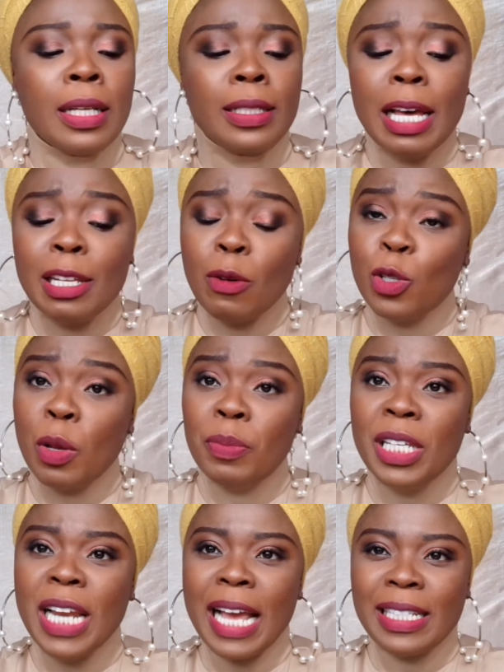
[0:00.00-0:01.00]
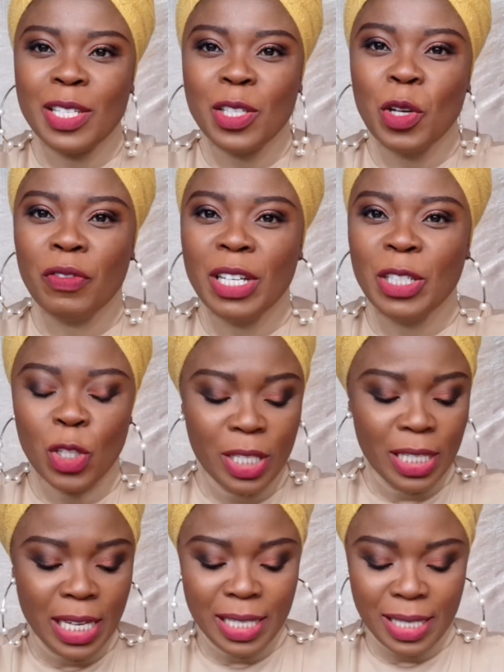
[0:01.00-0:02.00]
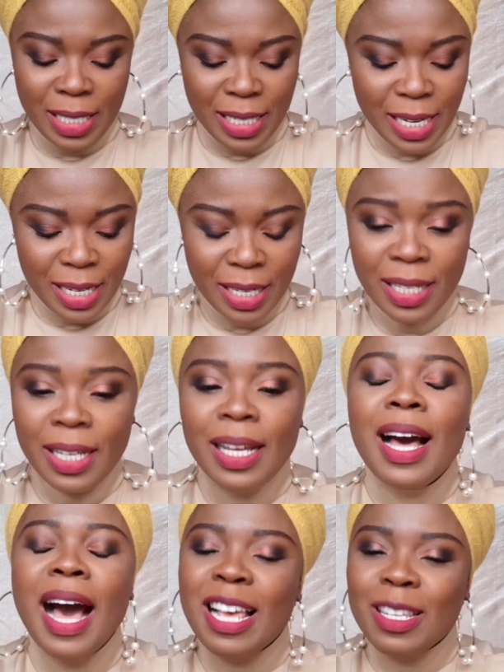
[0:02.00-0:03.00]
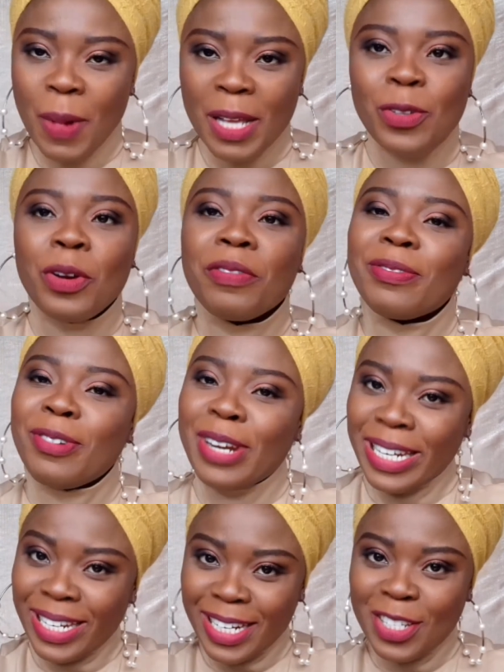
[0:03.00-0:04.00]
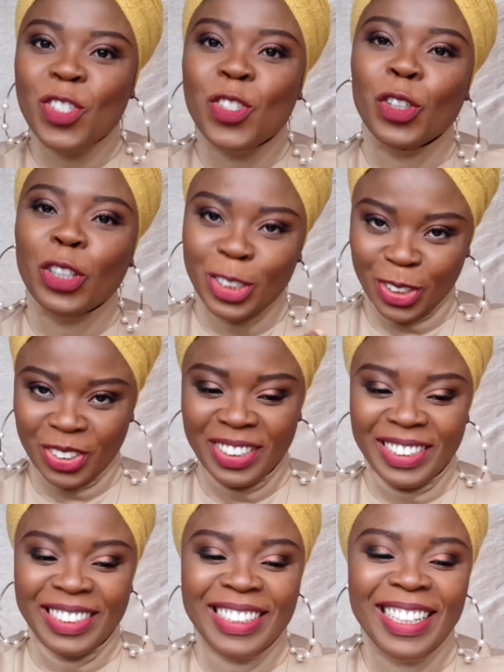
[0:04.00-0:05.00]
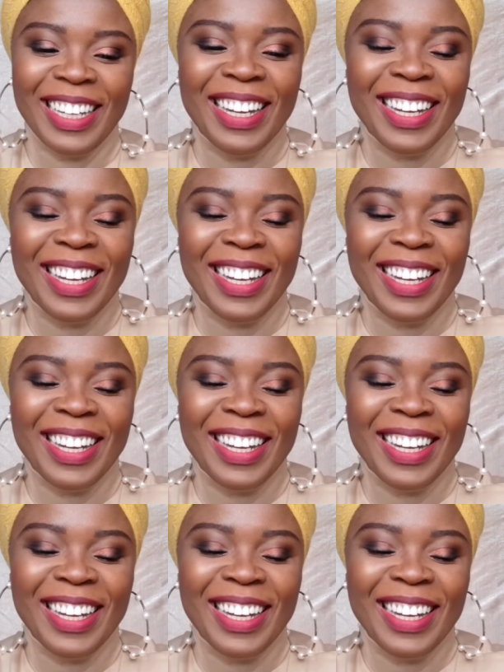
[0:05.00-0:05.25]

Now there was something I discovered just yesterday as part of reading instructions.